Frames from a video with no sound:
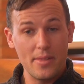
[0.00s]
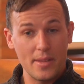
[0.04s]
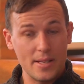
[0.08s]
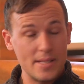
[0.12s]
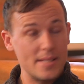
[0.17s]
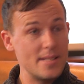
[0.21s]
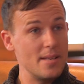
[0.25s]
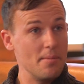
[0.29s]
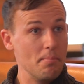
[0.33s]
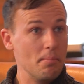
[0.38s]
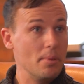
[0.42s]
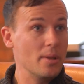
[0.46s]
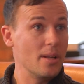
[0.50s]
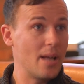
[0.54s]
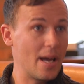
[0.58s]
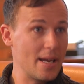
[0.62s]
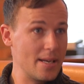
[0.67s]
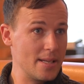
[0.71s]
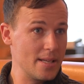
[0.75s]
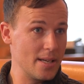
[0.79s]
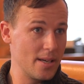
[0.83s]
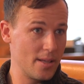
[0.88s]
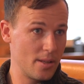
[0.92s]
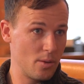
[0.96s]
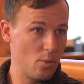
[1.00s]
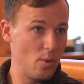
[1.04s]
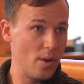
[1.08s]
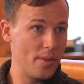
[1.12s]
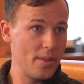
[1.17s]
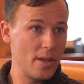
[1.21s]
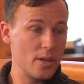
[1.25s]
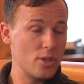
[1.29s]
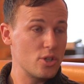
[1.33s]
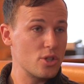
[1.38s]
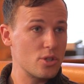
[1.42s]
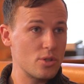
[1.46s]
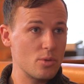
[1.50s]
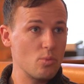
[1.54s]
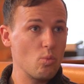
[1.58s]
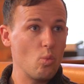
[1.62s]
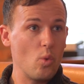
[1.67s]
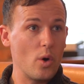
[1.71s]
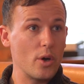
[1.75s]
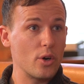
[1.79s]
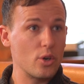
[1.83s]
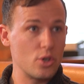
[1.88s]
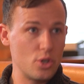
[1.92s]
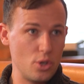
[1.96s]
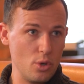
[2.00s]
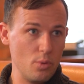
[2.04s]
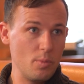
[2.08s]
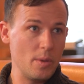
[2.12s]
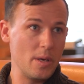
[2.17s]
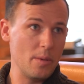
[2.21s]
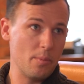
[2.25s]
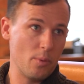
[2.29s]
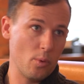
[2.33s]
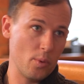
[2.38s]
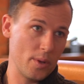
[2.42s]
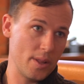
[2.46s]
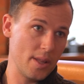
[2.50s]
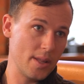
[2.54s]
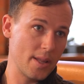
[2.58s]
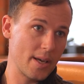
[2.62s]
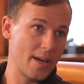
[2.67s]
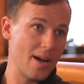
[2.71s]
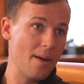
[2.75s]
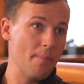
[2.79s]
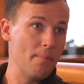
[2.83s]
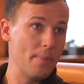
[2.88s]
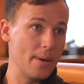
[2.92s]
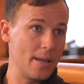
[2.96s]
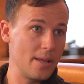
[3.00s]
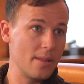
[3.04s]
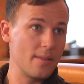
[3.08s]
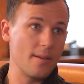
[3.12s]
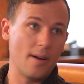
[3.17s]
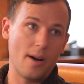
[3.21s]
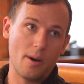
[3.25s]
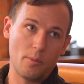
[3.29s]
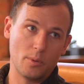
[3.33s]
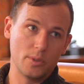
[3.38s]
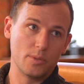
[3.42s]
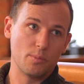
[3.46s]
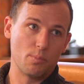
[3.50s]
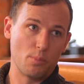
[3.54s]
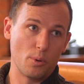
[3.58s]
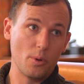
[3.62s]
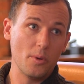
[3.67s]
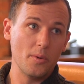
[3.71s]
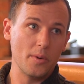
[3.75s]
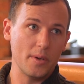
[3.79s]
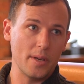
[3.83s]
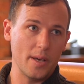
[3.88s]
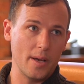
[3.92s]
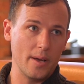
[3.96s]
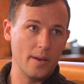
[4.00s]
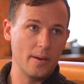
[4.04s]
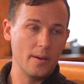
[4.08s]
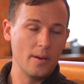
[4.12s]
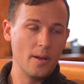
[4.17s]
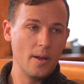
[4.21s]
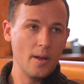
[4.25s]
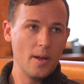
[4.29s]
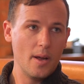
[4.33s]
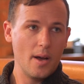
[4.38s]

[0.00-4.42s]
the simple idea, the one that just 1 or 2 people within the company thought was brilliant,